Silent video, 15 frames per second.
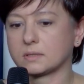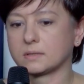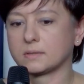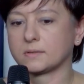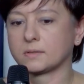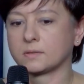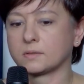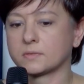we
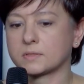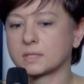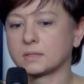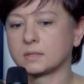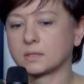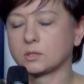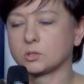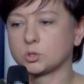have to
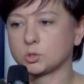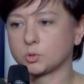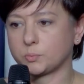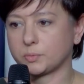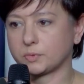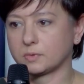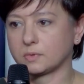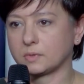continue
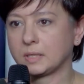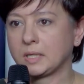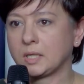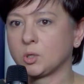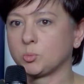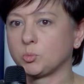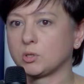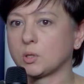looking for
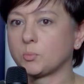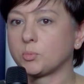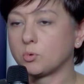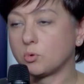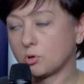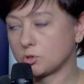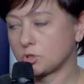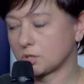diplomatic
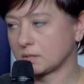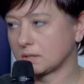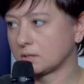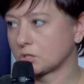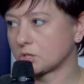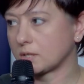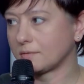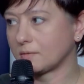
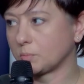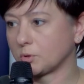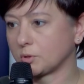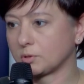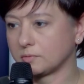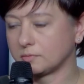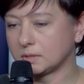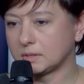ways to
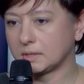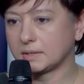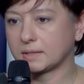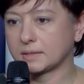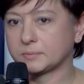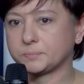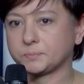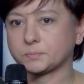make
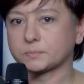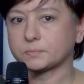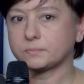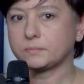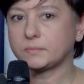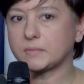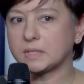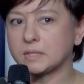sure that
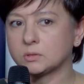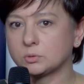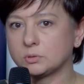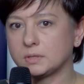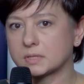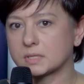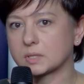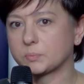the patron
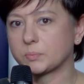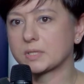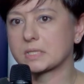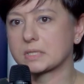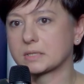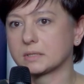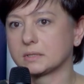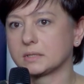state
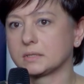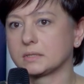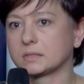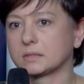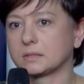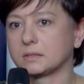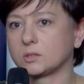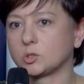is agreed
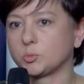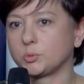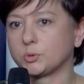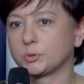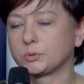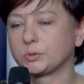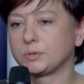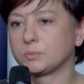upon,
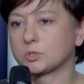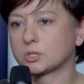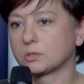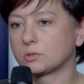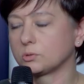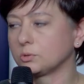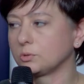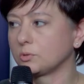and
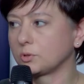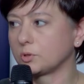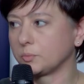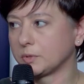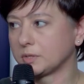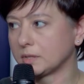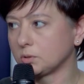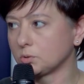it will
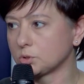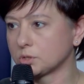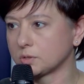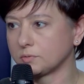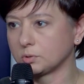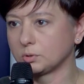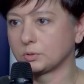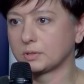definitely
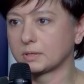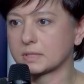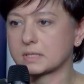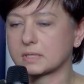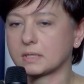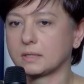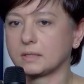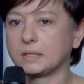reinforce the
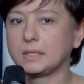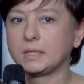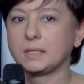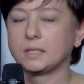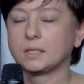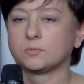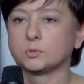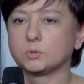work
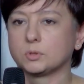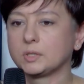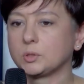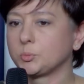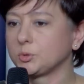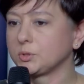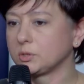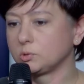of the
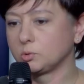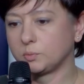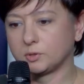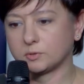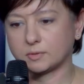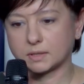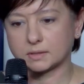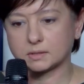
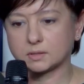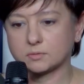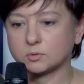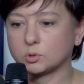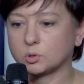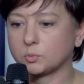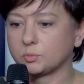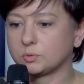
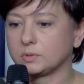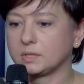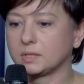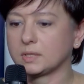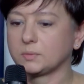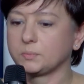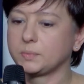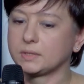ICRC. It's
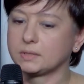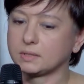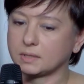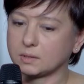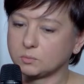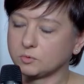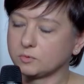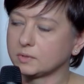not
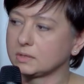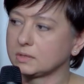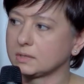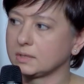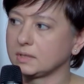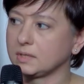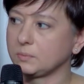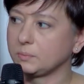going to
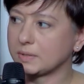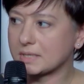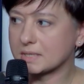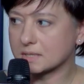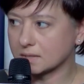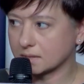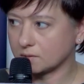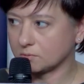
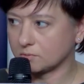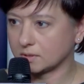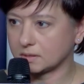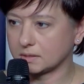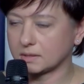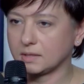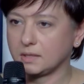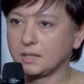overlap
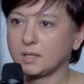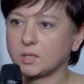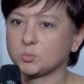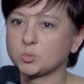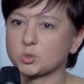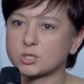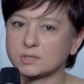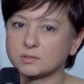their
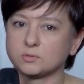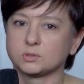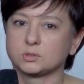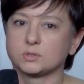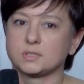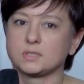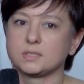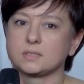responsibilities.
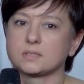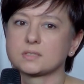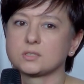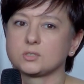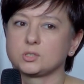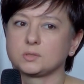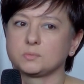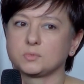Well,